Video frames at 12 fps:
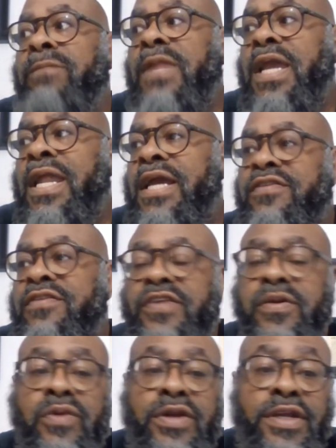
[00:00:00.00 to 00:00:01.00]
And I can
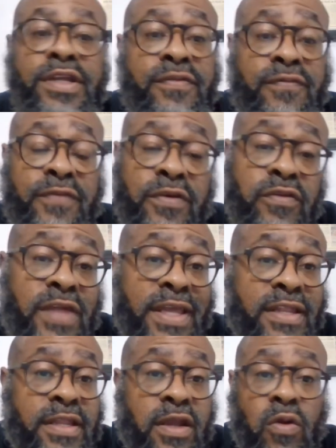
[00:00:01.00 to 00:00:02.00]
see where he feels
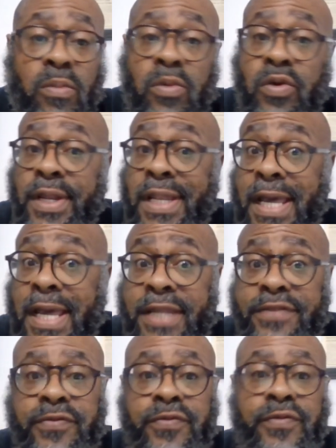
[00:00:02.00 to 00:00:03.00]
like Daryl Morey
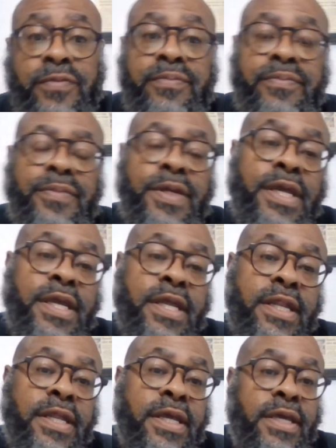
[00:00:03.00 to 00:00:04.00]
lied to him.
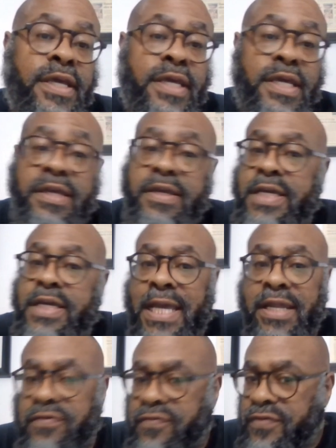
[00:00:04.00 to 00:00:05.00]
And he
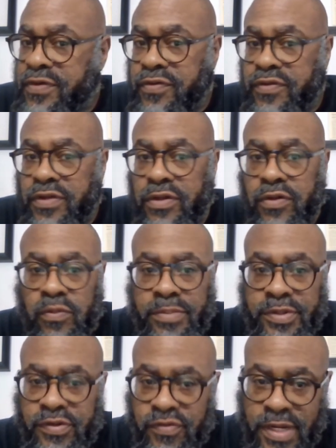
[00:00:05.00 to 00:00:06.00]
kind of feels a little
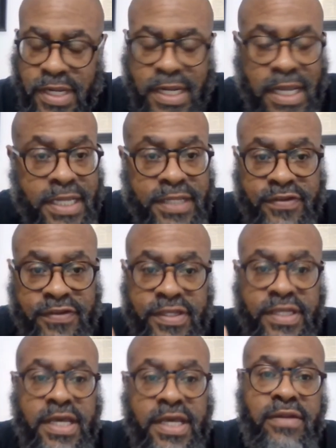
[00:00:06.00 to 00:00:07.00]
betrayed. I can
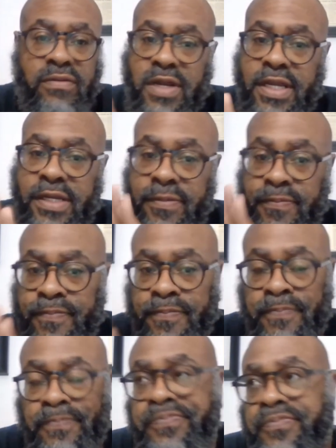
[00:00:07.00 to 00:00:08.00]
see that, right?
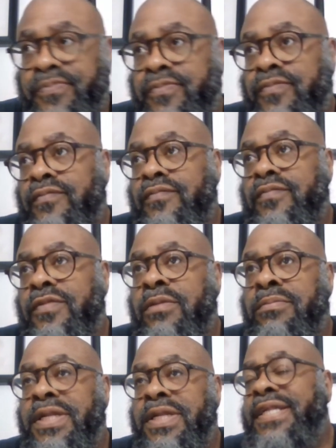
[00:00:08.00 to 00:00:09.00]

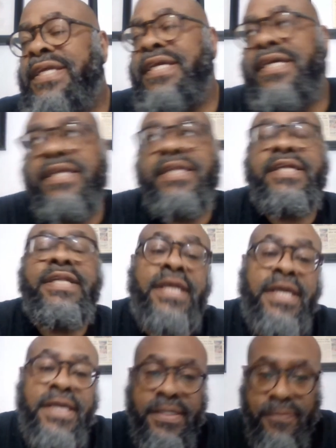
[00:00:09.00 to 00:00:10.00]
But at the end of the
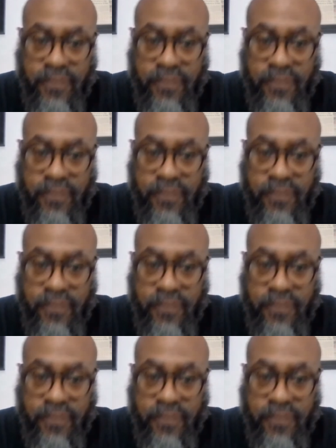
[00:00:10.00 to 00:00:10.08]
day,